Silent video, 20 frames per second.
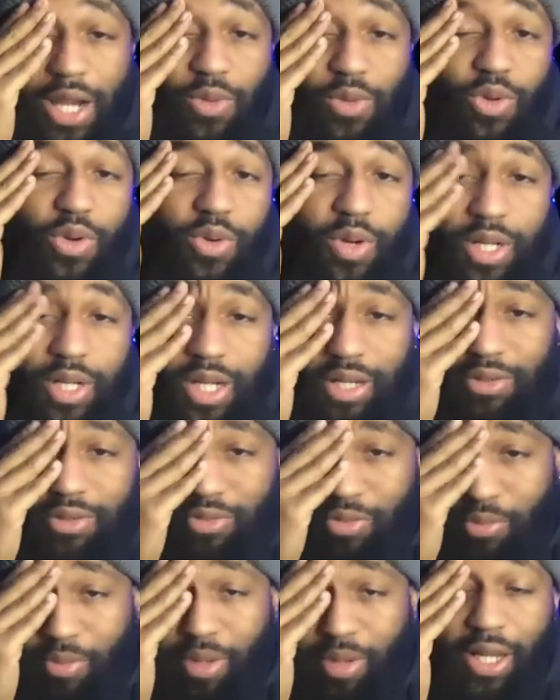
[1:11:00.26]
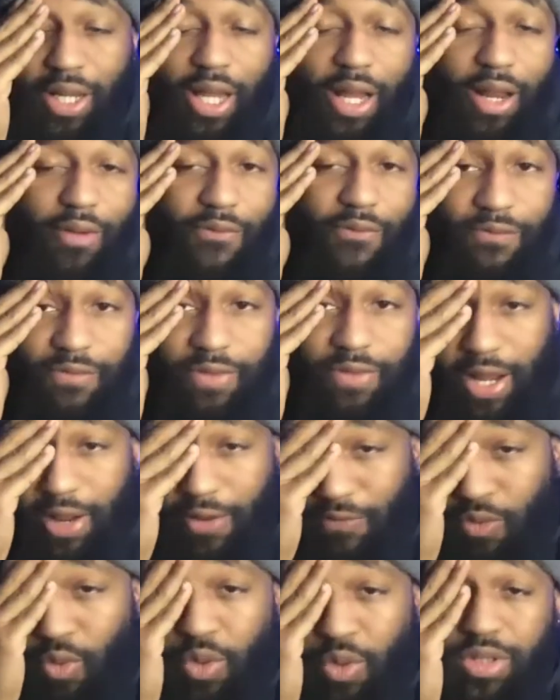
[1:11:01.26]
ruined it from making like a like a
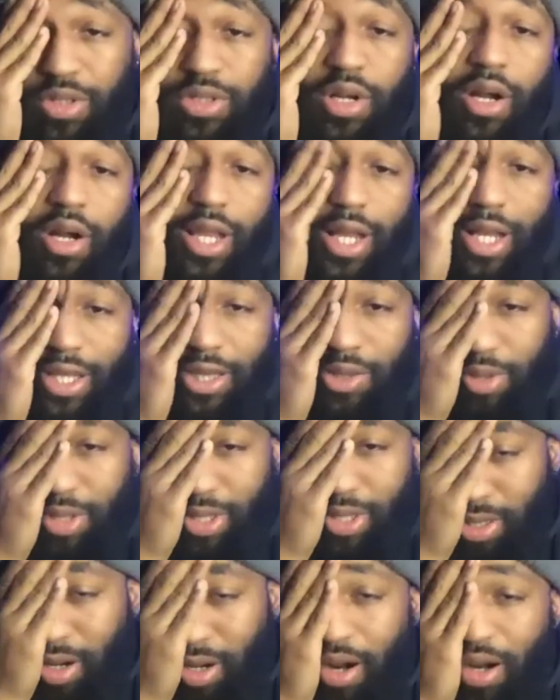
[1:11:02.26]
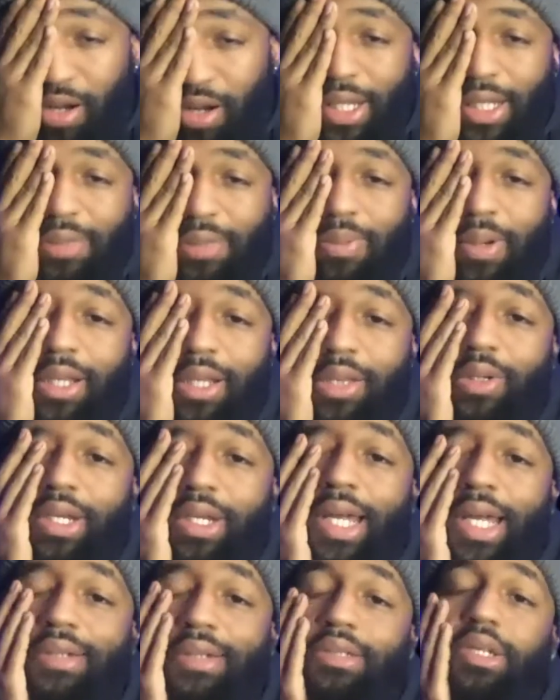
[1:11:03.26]
four star, like a three star, like a three and a
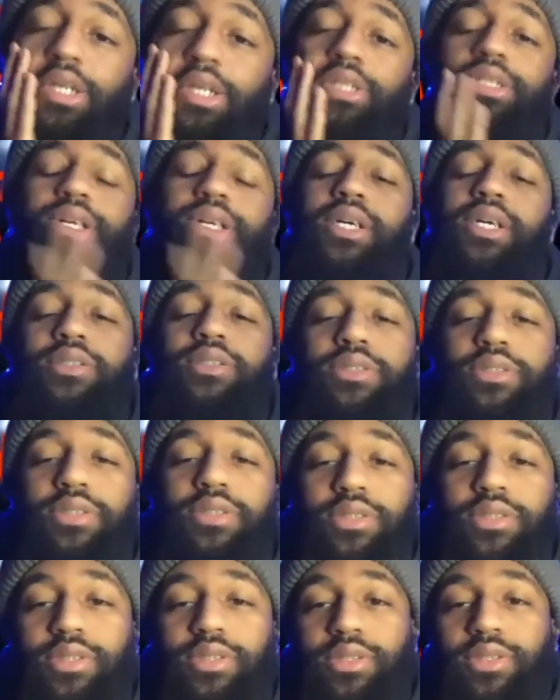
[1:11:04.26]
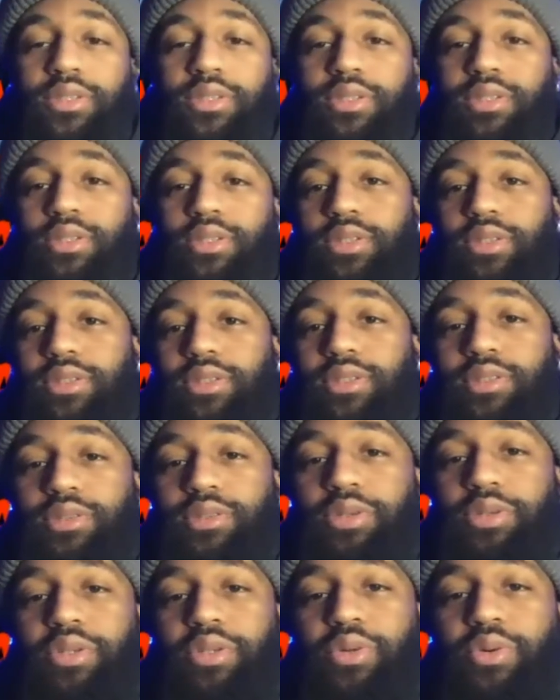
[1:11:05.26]
half stars now.
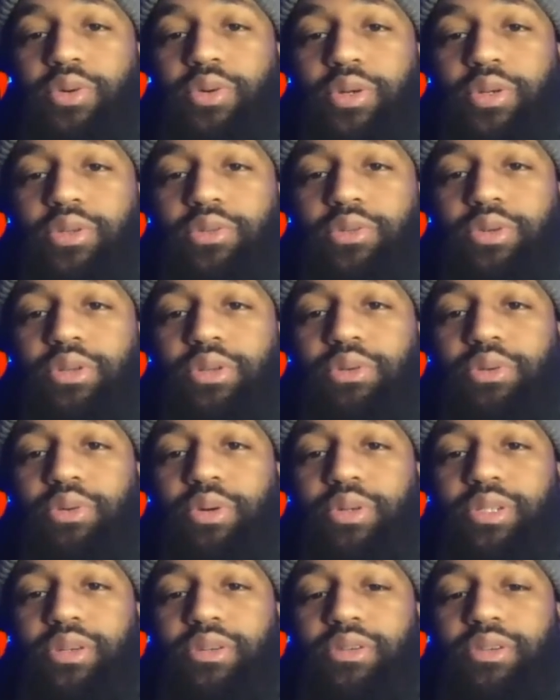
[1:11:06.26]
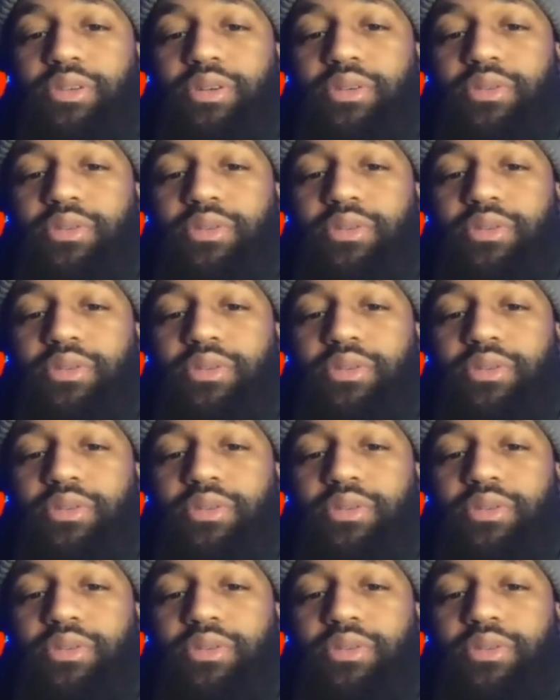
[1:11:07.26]
Three quarter, three three quarter, I don't know.